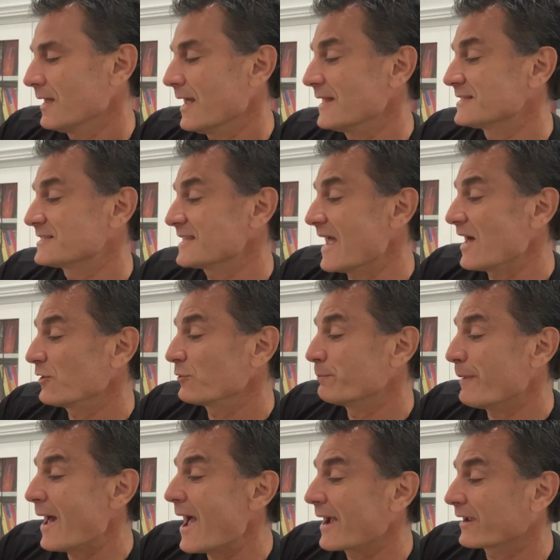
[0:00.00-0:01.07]
And sailed
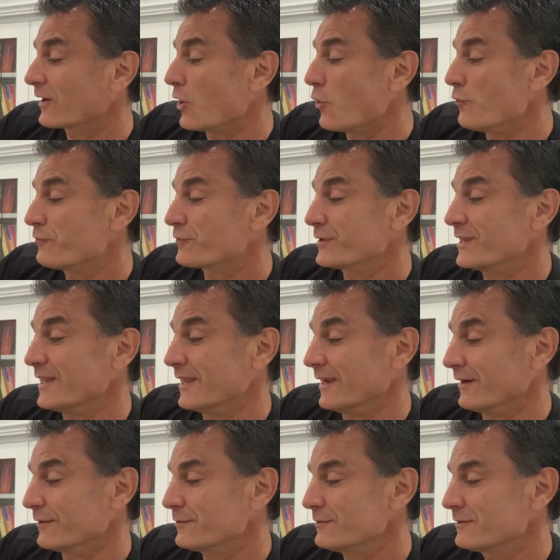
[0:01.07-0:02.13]
back over a
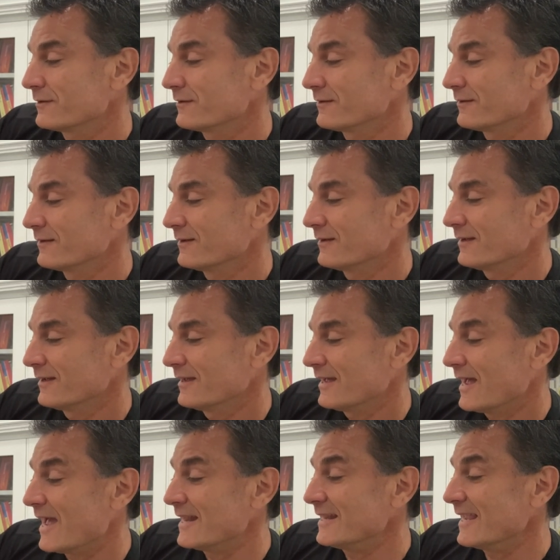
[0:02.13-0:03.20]
year
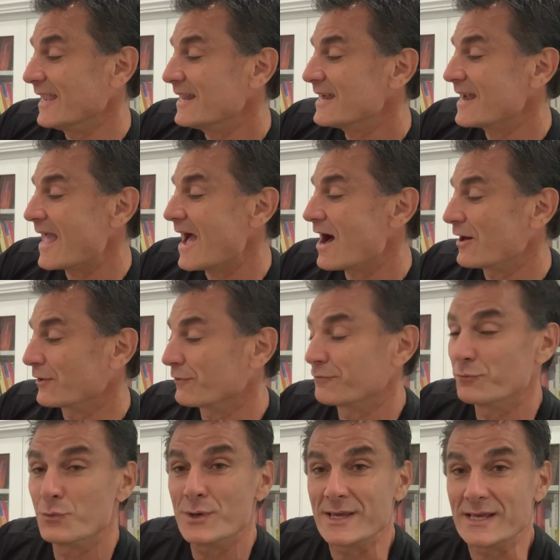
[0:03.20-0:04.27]
and in and out
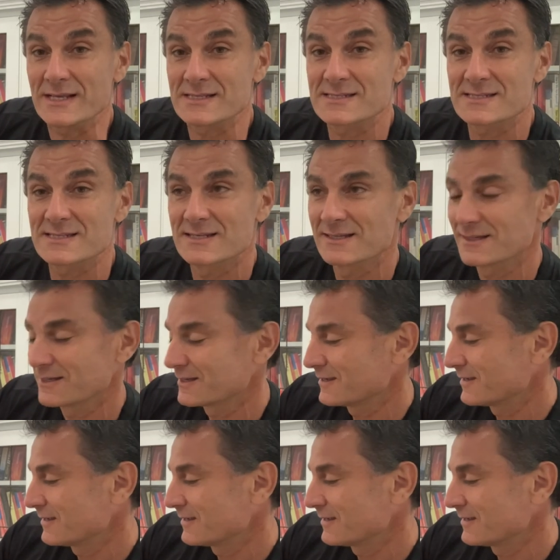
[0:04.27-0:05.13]
of weeks.